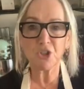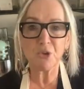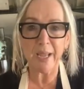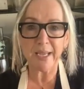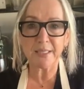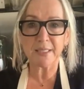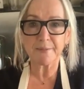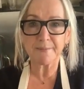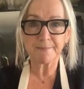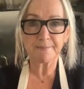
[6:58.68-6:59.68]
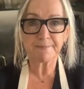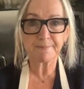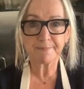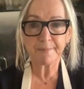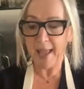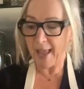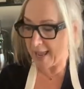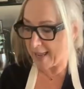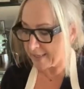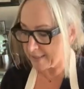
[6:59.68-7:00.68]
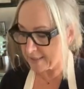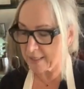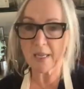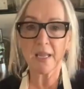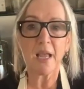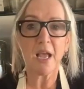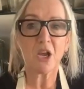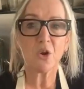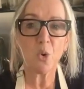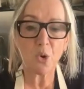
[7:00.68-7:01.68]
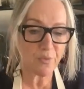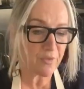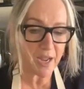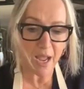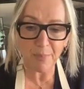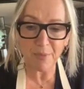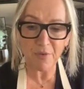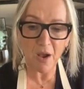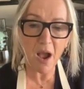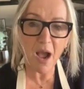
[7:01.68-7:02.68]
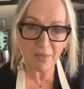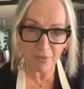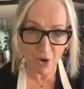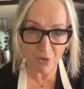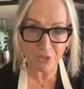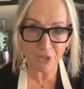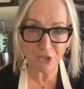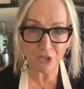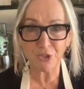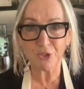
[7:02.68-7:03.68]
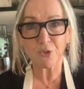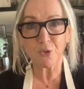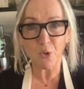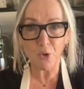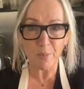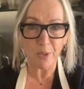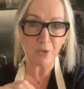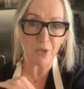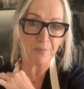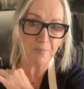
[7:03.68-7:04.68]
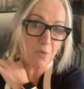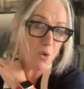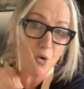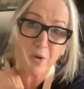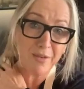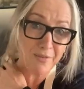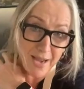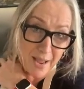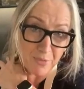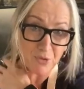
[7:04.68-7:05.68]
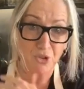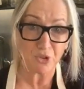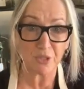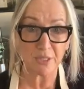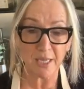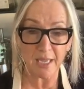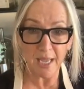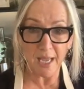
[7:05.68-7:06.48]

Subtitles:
got 2 eggs and 1/4 cup of either orange juice or milk or even apple juice.